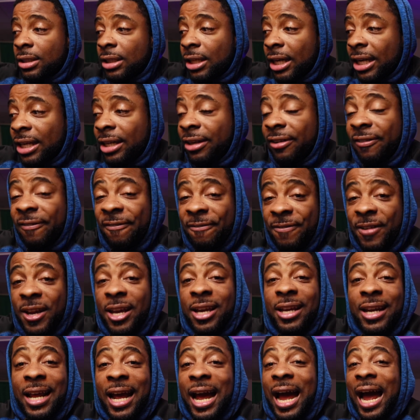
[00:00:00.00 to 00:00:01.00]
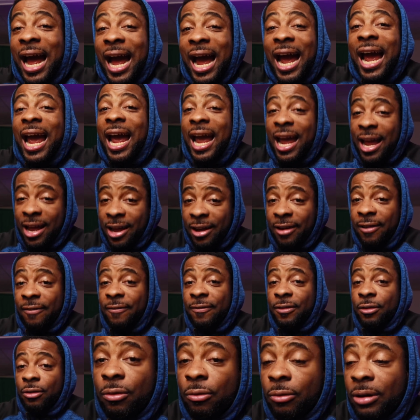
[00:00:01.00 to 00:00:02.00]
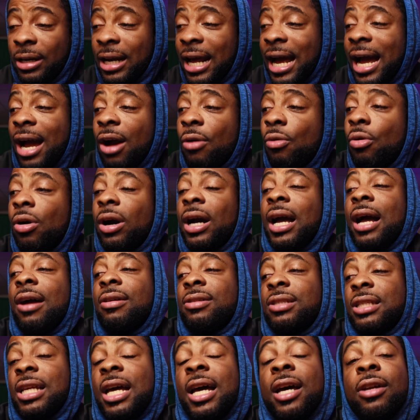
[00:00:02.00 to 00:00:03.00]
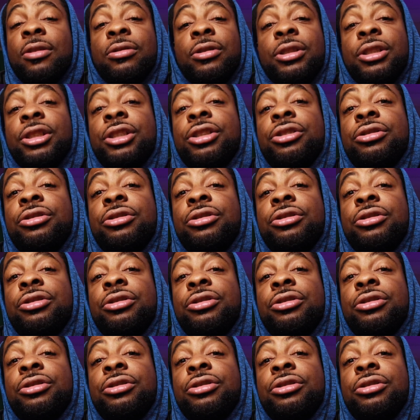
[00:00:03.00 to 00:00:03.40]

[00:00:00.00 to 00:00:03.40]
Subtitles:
and the fear that I have when I walk outside on these